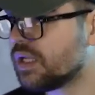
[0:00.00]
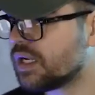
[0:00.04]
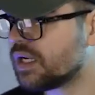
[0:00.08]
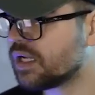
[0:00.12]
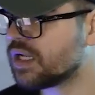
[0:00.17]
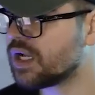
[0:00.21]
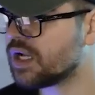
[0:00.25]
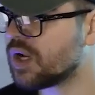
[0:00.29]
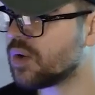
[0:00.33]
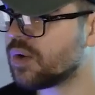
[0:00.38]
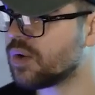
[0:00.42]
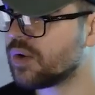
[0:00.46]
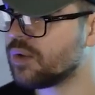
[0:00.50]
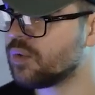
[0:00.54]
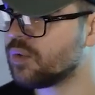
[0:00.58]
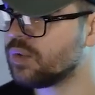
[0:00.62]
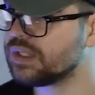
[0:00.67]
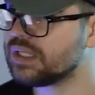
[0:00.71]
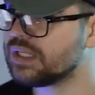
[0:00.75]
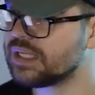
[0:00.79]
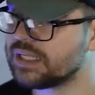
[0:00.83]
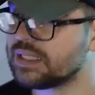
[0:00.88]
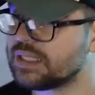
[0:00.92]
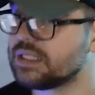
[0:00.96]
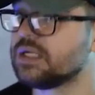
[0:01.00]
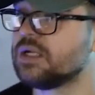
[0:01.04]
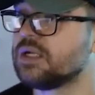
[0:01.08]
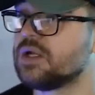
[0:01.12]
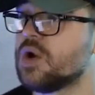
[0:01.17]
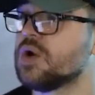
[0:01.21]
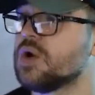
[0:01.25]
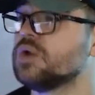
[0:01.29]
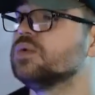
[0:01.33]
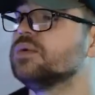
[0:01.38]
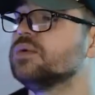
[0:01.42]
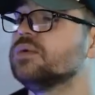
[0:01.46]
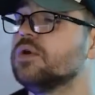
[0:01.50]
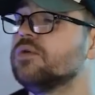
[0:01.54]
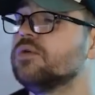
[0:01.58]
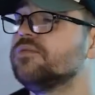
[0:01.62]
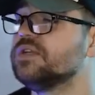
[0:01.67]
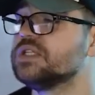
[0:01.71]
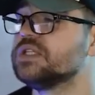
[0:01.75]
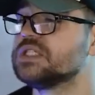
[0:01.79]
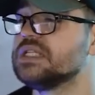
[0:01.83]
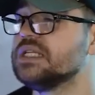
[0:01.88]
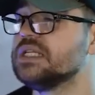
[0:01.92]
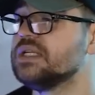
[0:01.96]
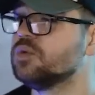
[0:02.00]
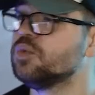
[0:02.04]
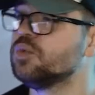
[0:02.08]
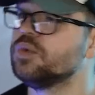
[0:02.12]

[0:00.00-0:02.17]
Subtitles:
we're not gonna go obviously